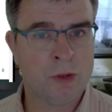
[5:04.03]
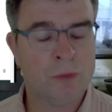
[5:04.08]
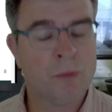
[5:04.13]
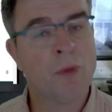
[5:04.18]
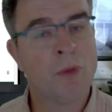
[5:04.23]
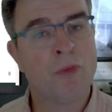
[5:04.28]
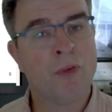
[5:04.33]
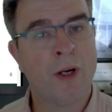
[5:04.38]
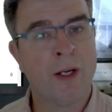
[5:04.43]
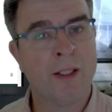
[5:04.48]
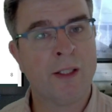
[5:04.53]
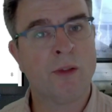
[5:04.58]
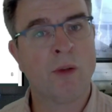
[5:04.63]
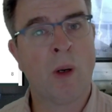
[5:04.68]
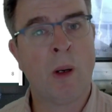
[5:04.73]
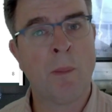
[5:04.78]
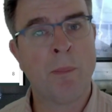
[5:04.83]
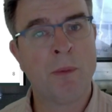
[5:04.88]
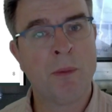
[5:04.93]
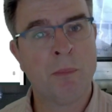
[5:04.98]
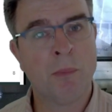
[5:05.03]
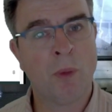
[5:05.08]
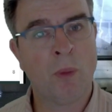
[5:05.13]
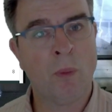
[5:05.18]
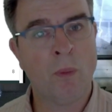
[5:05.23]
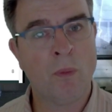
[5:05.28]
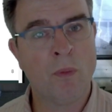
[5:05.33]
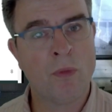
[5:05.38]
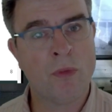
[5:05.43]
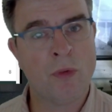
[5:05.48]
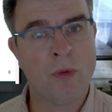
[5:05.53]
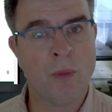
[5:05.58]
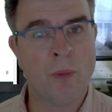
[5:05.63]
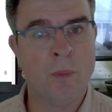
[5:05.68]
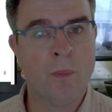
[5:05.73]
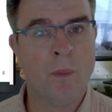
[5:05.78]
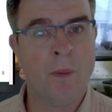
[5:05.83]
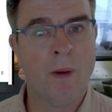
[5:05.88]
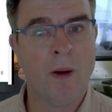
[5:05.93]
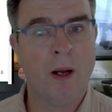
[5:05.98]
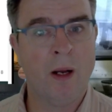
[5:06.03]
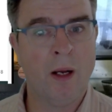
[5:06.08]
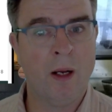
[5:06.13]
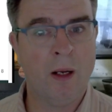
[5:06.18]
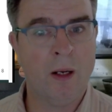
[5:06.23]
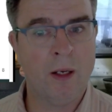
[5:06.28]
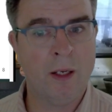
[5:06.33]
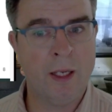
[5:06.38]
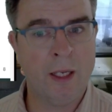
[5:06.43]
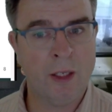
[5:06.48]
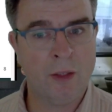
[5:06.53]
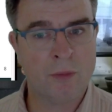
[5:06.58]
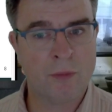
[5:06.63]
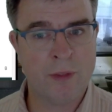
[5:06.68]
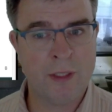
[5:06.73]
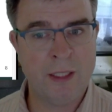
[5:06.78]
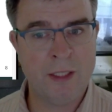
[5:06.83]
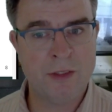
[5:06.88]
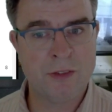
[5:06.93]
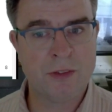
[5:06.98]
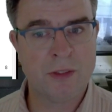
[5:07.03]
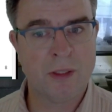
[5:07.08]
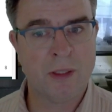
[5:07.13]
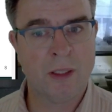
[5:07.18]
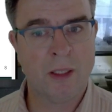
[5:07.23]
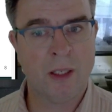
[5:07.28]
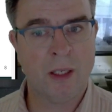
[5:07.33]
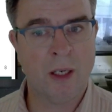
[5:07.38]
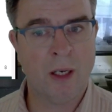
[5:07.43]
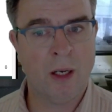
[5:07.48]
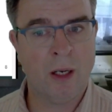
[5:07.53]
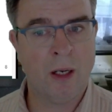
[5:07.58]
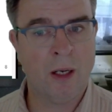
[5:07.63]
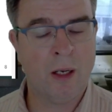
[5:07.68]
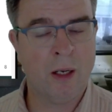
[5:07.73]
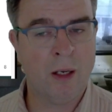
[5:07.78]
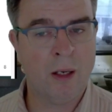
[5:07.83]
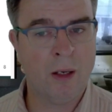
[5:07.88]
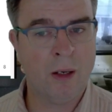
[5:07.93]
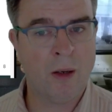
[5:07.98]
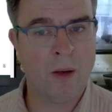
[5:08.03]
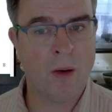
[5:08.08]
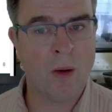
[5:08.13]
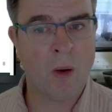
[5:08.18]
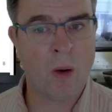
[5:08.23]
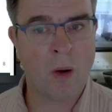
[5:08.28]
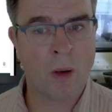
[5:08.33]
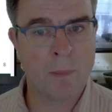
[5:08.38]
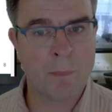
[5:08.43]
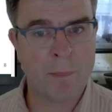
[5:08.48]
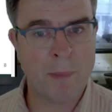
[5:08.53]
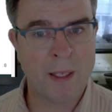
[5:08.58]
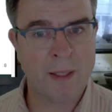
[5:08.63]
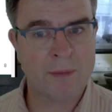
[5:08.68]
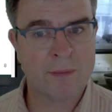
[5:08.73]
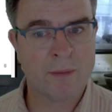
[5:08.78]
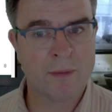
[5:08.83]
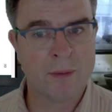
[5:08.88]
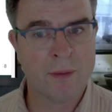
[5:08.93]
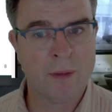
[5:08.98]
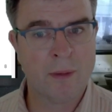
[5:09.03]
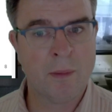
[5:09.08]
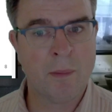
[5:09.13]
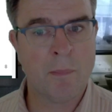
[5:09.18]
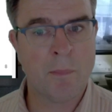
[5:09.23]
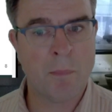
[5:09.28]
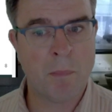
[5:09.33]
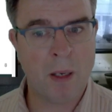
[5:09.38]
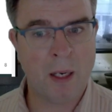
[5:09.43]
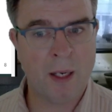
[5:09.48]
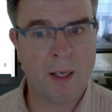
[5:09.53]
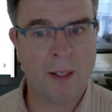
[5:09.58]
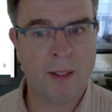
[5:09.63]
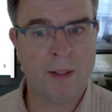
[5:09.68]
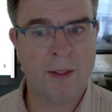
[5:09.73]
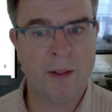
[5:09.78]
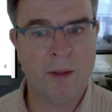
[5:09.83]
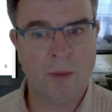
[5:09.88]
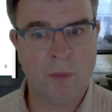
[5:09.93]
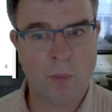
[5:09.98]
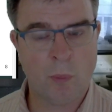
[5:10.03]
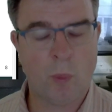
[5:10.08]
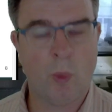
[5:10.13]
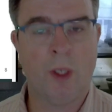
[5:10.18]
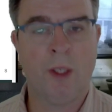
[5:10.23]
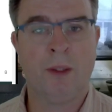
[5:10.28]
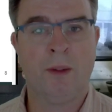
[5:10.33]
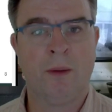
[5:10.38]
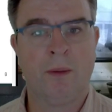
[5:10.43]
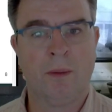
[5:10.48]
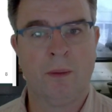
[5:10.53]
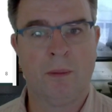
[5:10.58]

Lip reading: will find it optimal to increase our bet by 1%.